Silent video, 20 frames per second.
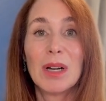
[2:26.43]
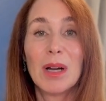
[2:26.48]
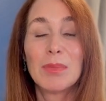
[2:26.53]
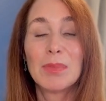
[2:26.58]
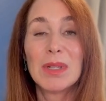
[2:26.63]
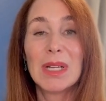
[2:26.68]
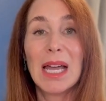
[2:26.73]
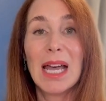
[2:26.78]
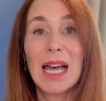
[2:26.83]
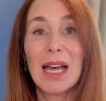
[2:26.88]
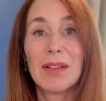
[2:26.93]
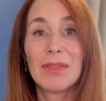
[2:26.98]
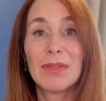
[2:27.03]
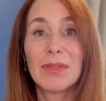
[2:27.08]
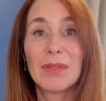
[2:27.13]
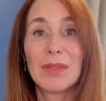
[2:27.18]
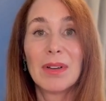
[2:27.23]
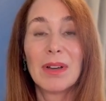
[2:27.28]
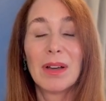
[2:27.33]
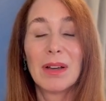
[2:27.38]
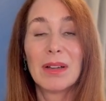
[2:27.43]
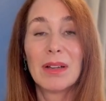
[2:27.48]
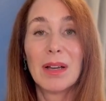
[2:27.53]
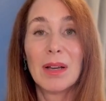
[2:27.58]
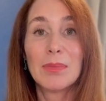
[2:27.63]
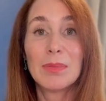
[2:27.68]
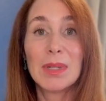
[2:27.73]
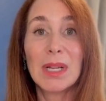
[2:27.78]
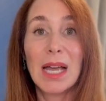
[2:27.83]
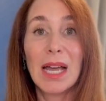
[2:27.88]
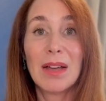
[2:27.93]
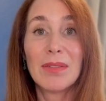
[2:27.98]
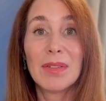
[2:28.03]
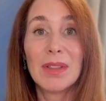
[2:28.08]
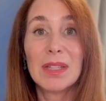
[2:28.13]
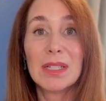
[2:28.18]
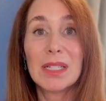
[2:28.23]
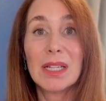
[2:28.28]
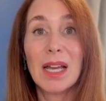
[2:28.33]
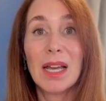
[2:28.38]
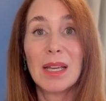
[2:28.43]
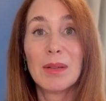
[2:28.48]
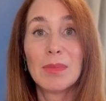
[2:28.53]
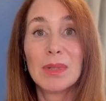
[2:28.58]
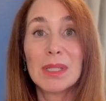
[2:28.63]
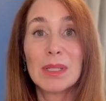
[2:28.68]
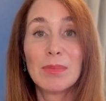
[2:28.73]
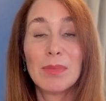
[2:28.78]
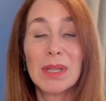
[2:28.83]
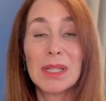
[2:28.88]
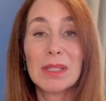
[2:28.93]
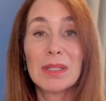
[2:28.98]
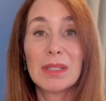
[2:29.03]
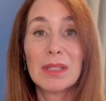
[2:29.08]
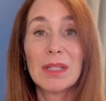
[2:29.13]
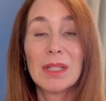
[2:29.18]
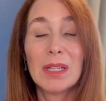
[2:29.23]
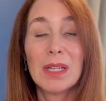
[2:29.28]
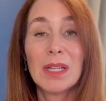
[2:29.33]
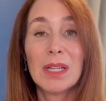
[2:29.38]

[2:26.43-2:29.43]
up to half of the time it's missed.